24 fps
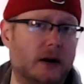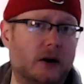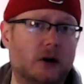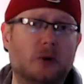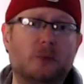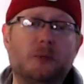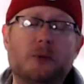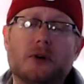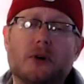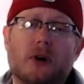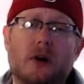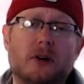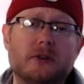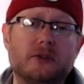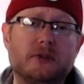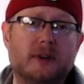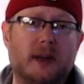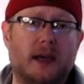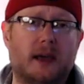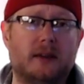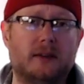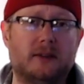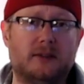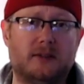I hope you're all
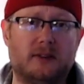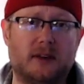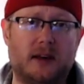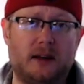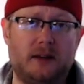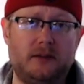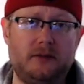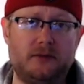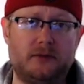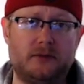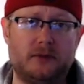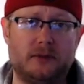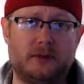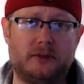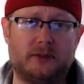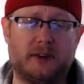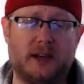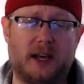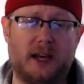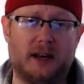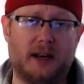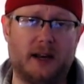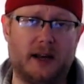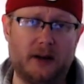staying safe,
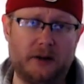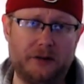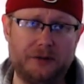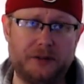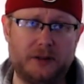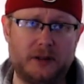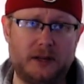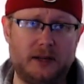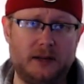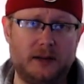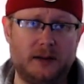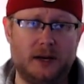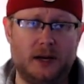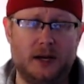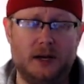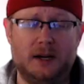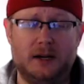staying healthy,